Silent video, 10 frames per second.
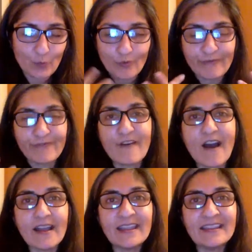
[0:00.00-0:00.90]

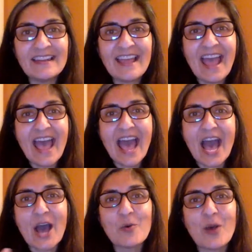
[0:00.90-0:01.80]
refine
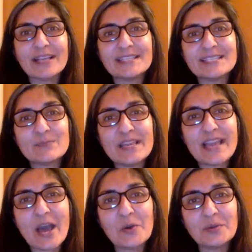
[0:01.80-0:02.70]
how I
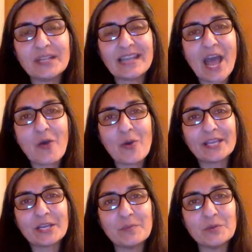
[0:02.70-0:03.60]
speak out and how
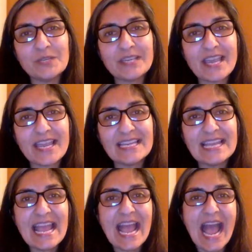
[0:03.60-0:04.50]
I communicate.
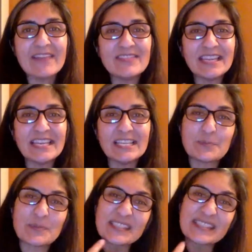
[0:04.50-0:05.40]
And then I
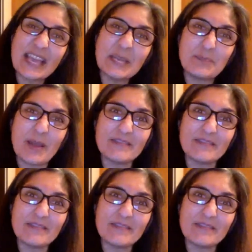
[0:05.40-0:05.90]
get upset